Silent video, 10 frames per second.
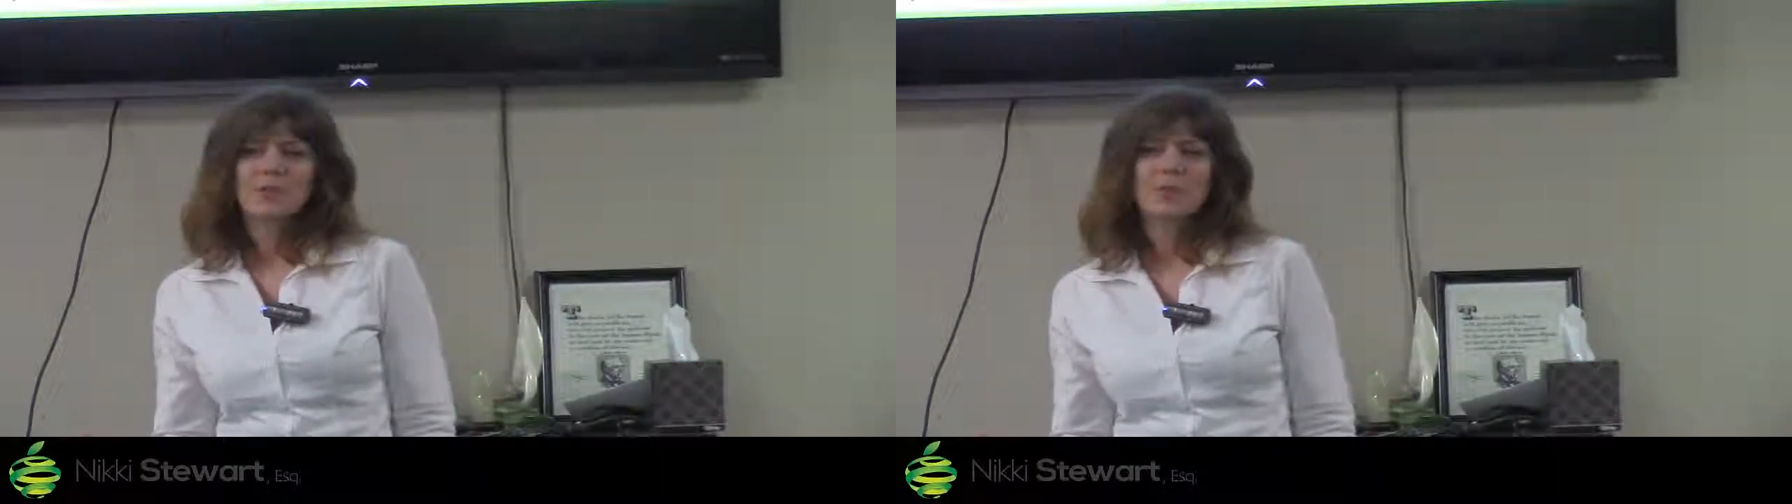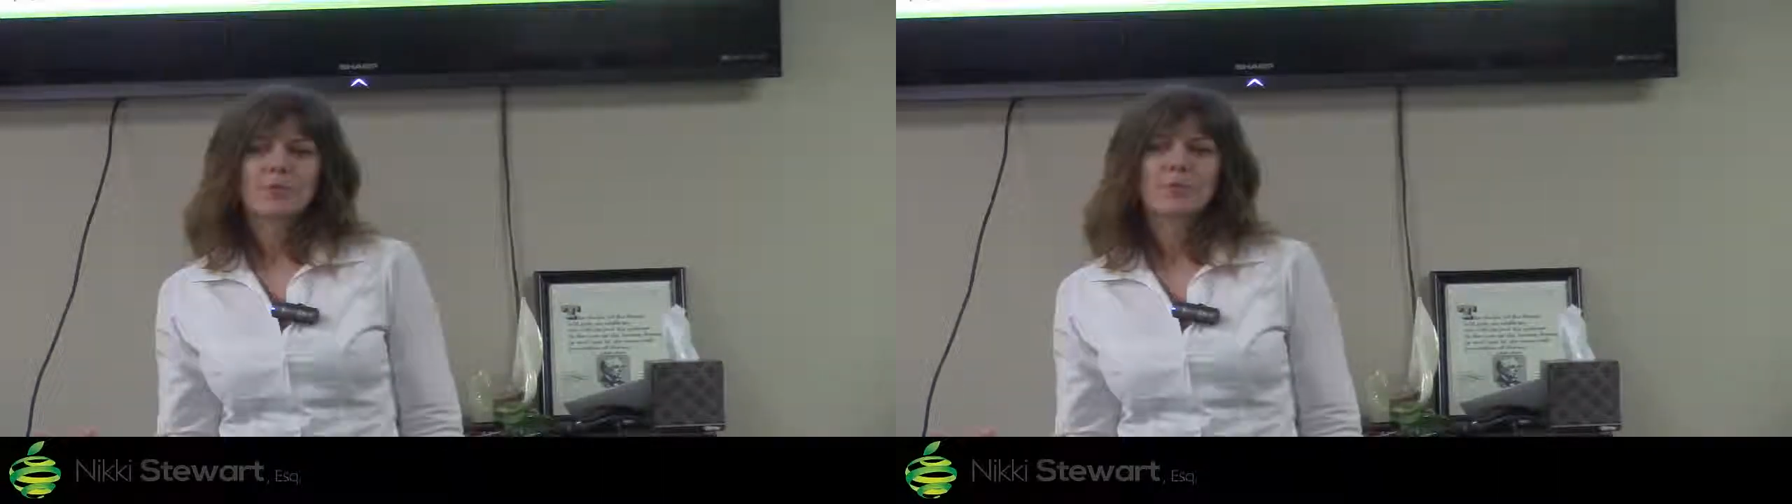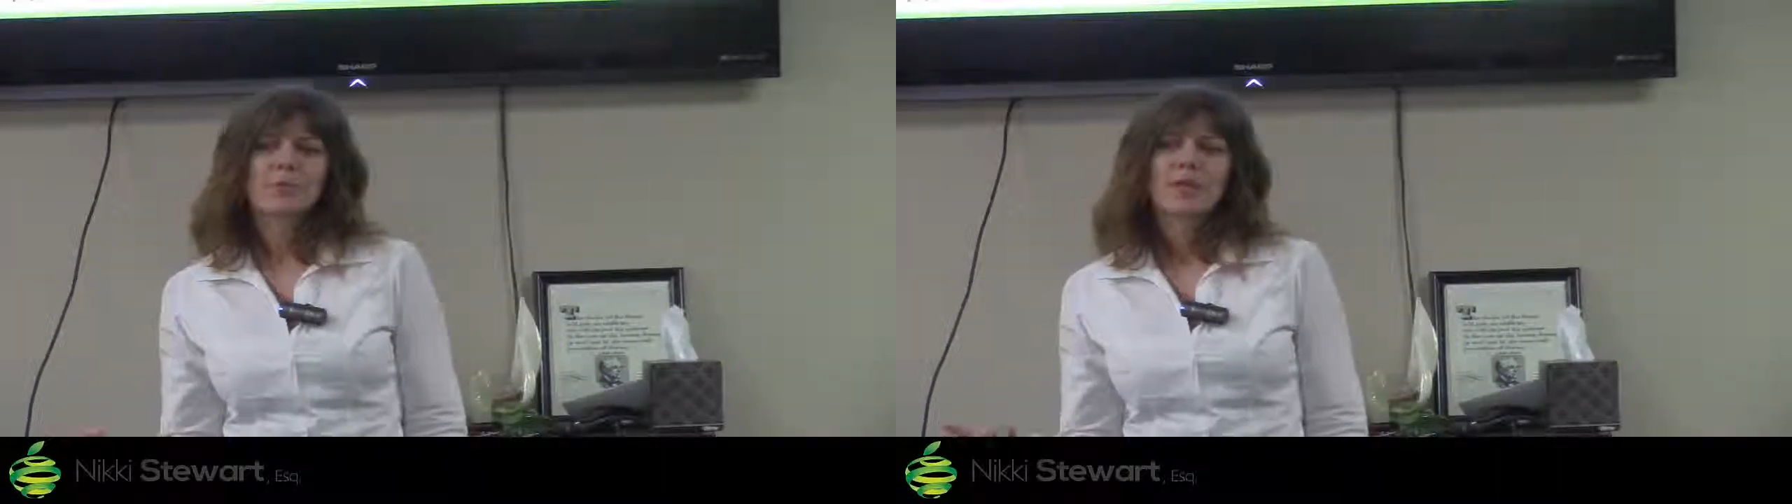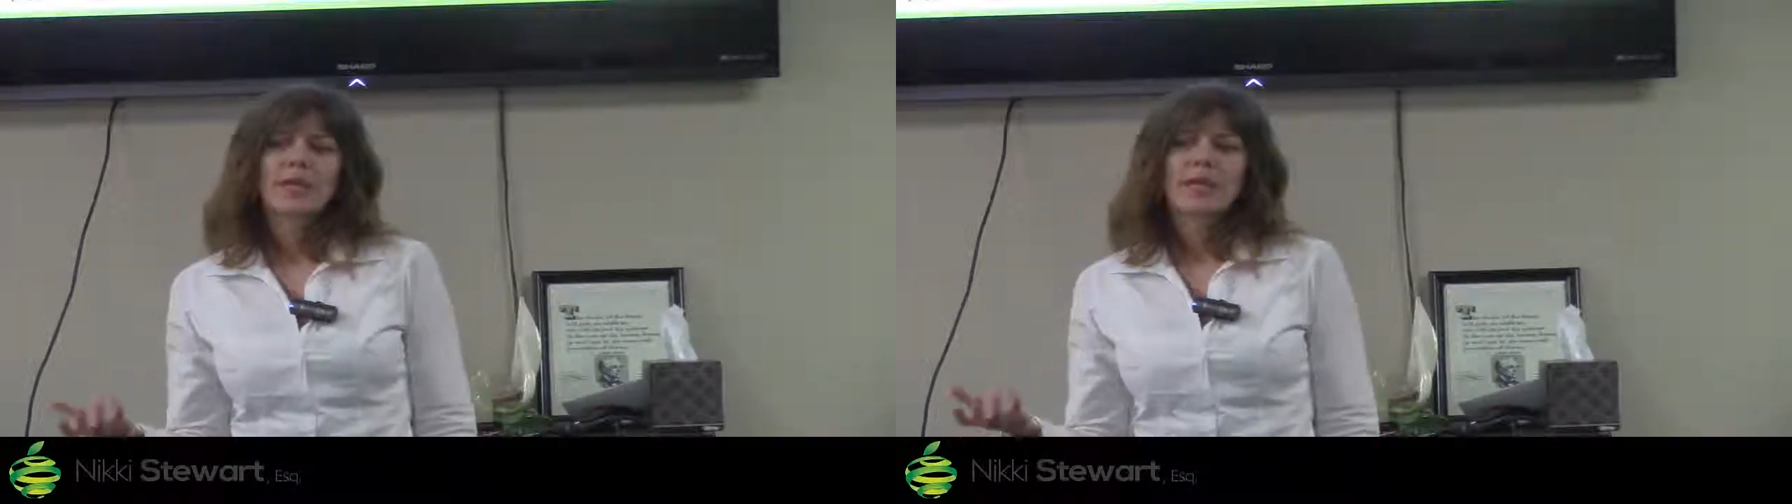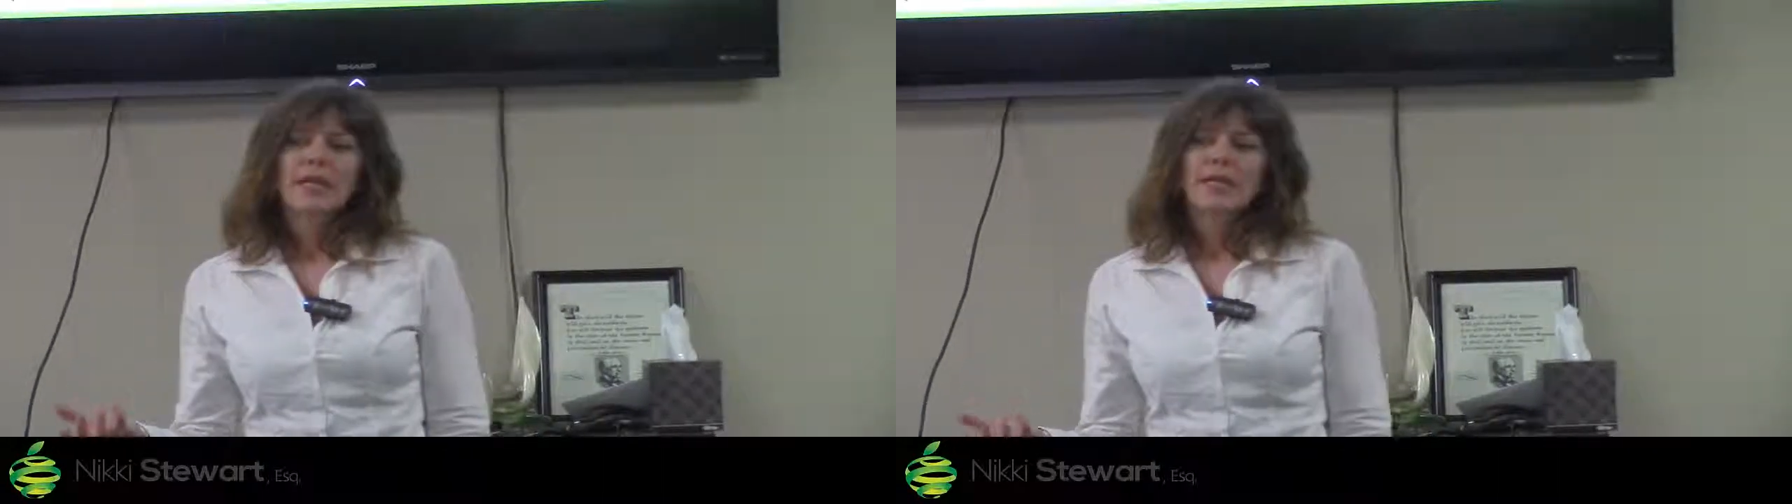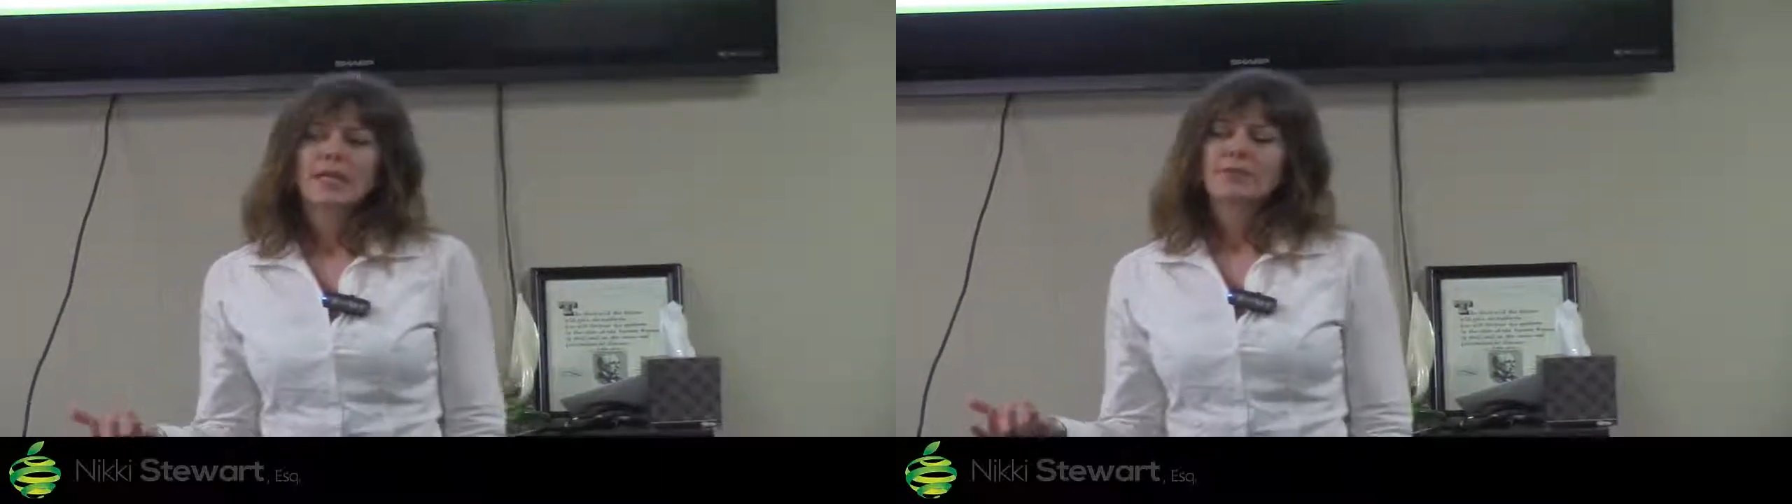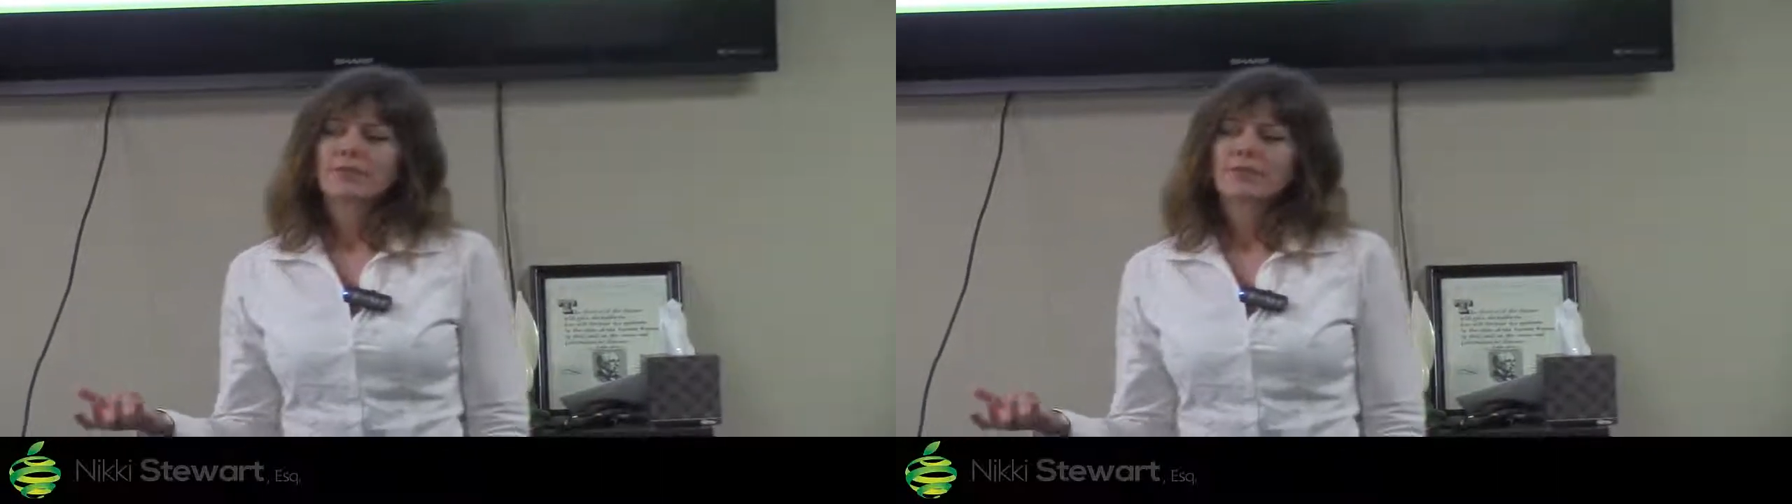People eat